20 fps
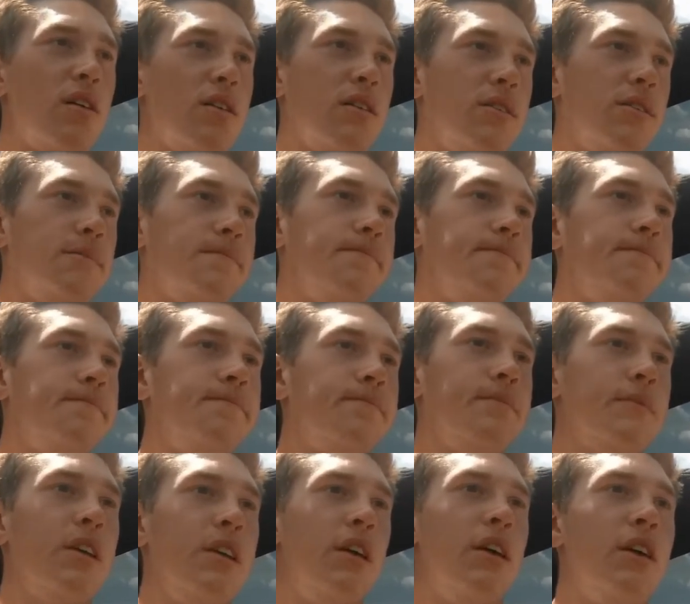
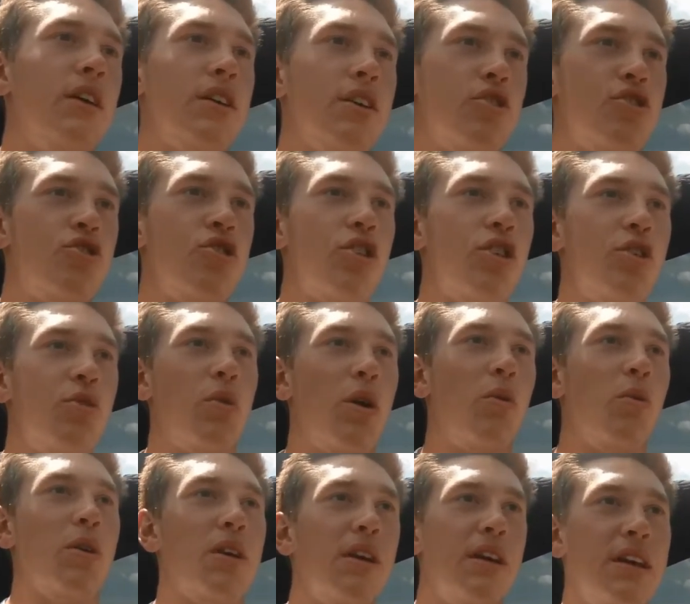Um, gonna show you
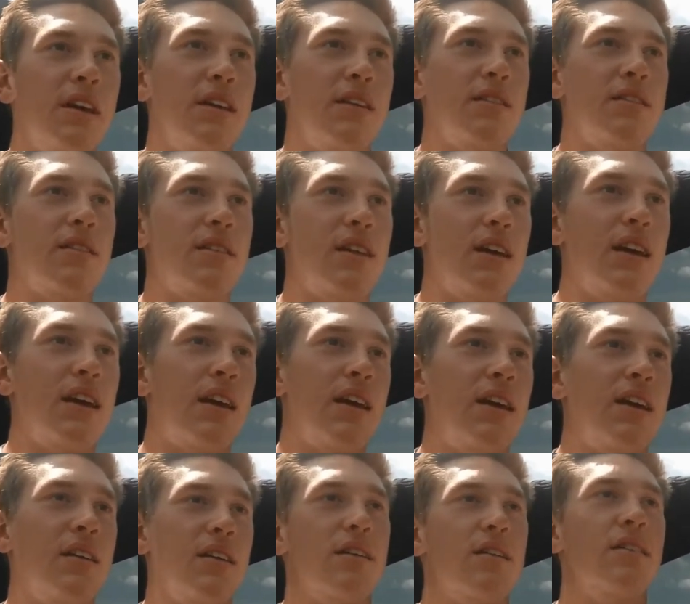what we're eating
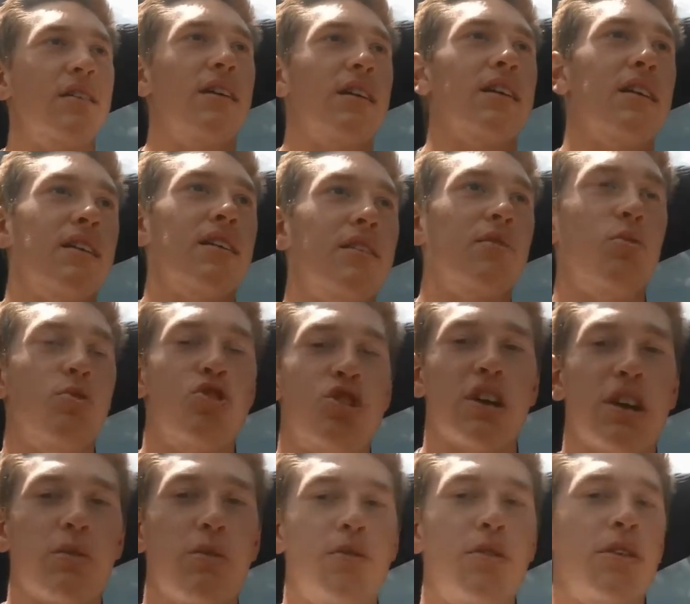today and
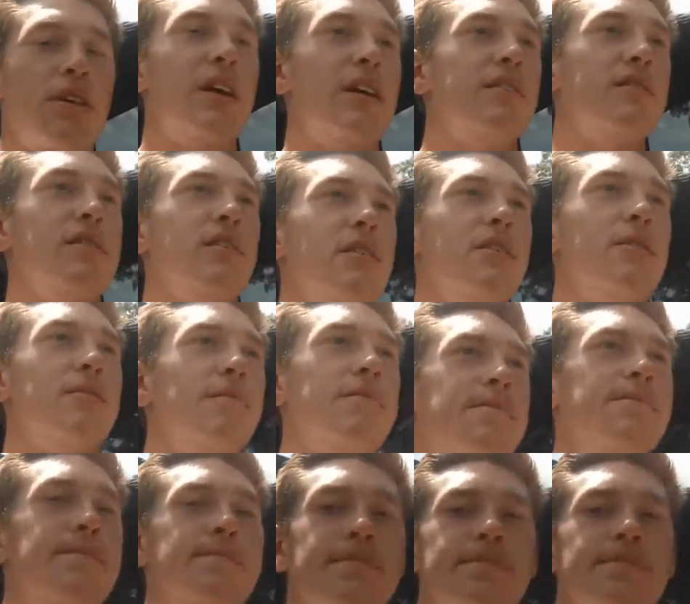checking with you guys then.